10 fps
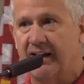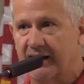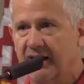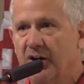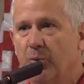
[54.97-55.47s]

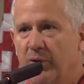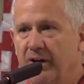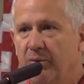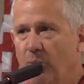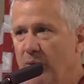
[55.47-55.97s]
Like
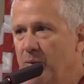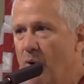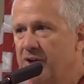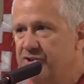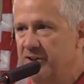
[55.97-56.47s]
we we
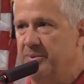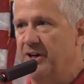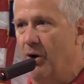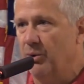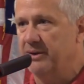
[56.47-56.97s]
want you to be
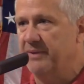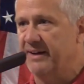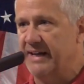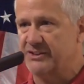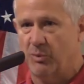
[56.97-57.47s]
holy
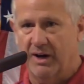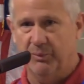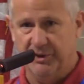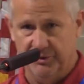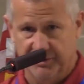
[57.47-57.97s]
men. That's why
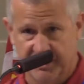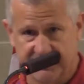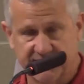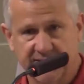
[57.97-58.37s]
we do this.